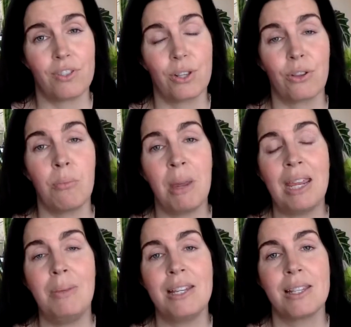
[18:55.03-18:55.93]
So there
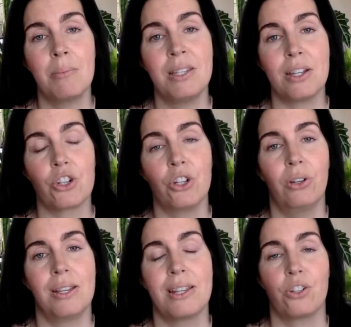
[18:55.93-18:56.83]
may be some additional
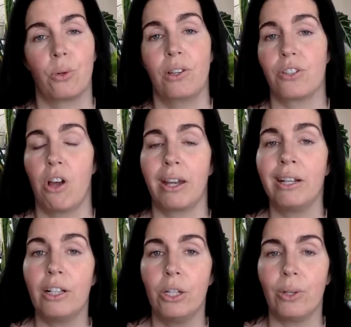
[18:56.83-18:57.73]
essential oils not
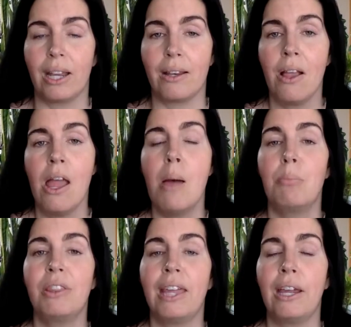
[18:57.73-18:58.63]
included,
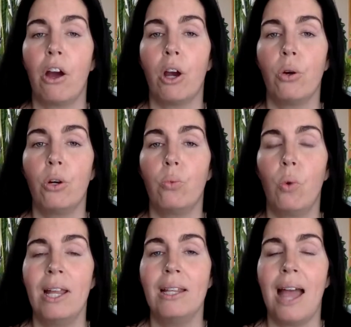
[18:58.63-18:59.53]
but they are
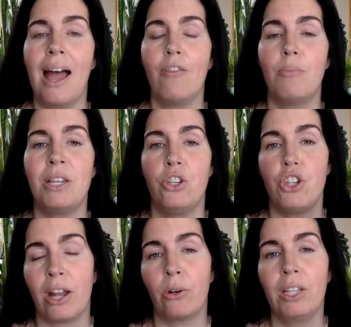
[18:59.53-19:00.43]
what have been
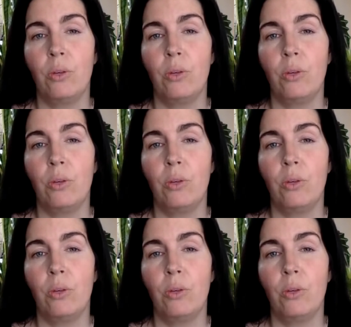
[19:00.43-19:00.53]
generally